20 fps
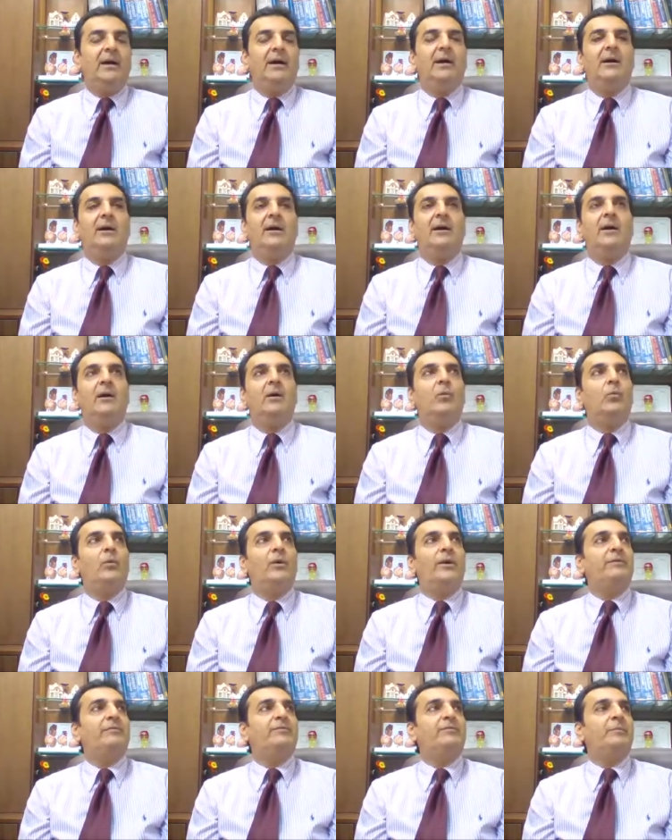
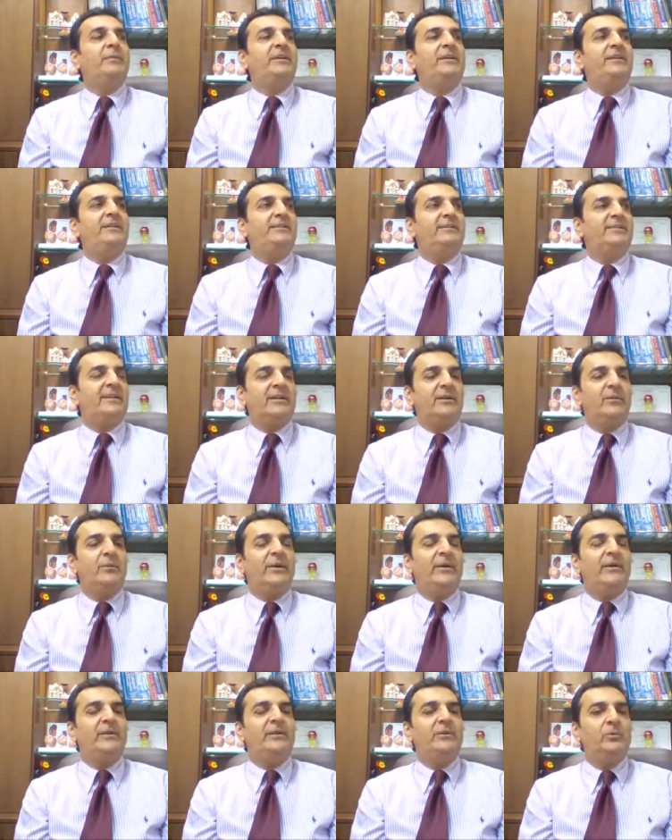One of the meetings that I
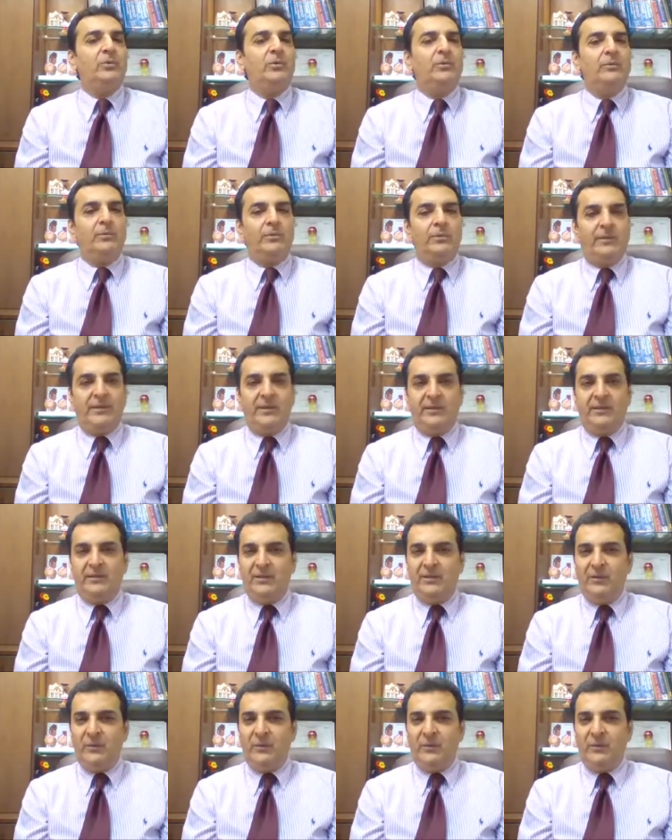went to in the